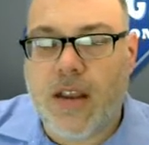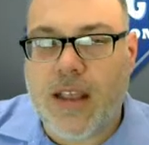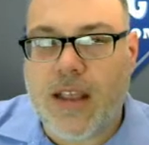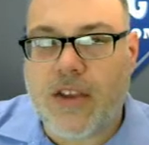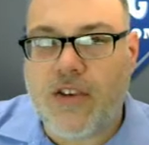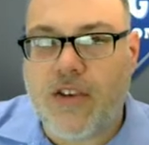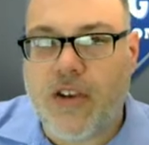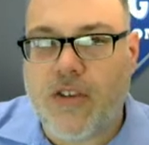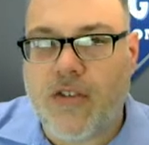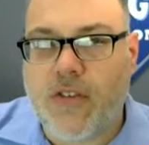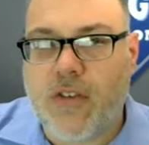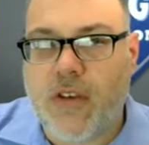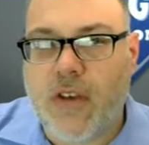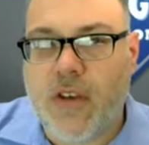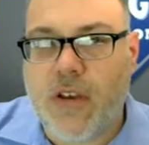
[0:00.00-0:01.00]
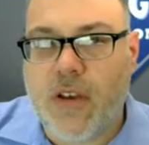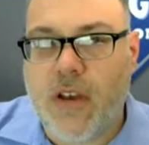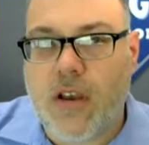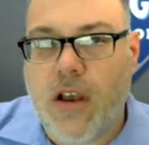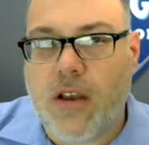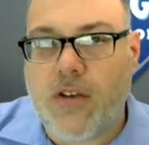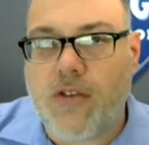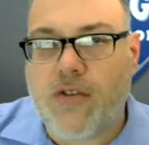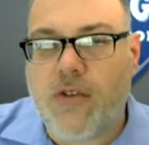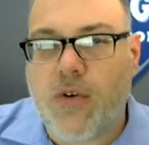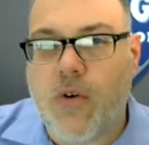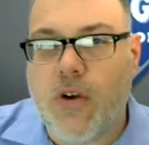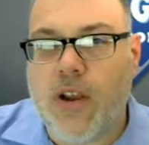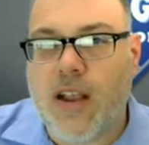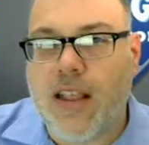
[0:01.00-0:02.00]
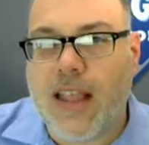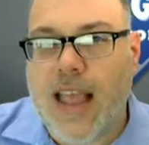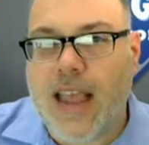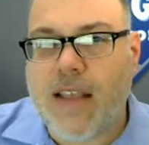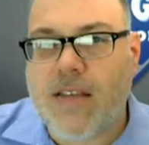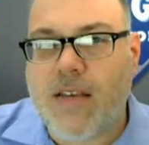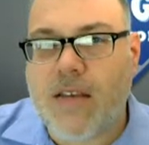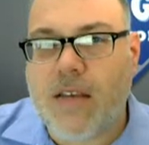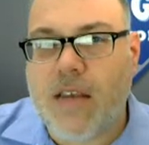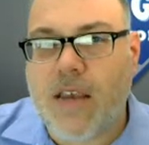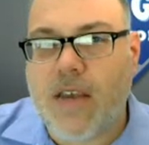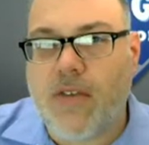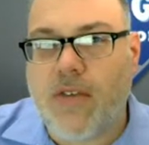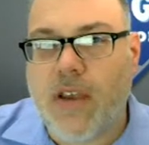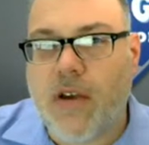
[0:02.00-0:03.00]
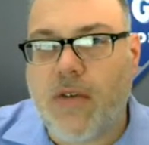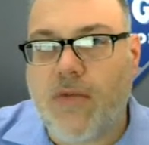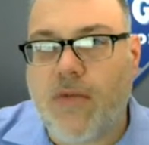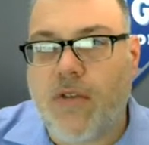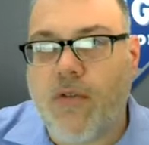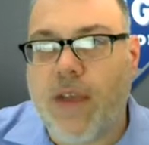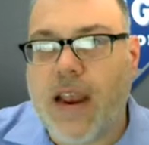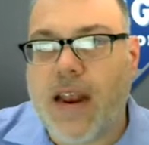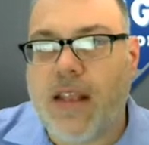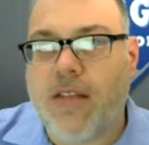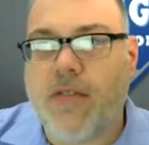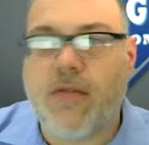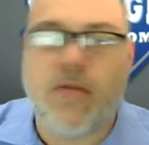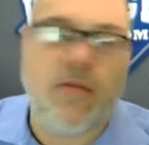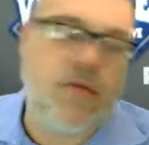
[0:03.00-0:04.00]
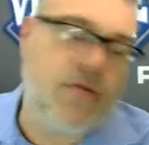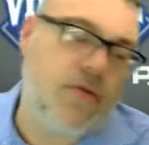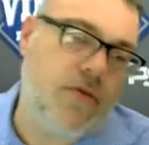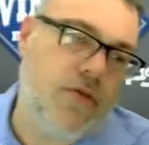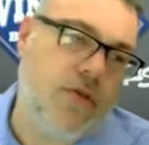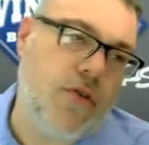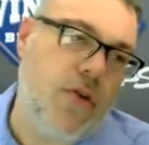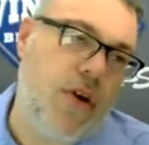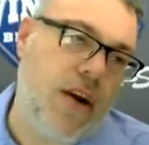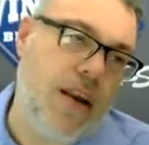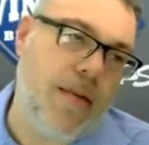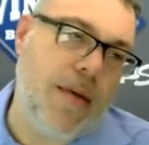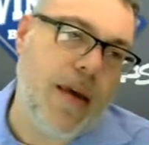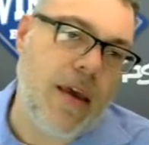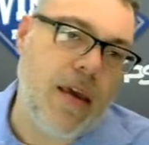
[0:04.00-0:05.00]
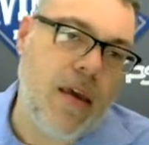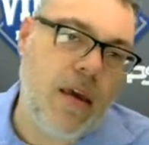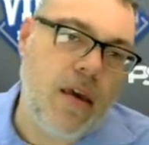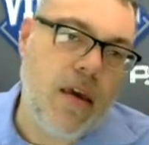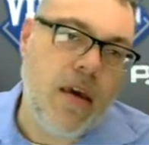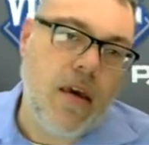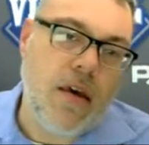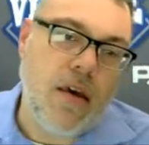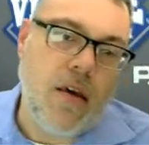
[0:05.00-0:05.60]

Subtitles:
And Just Collect is our graded store on eBay.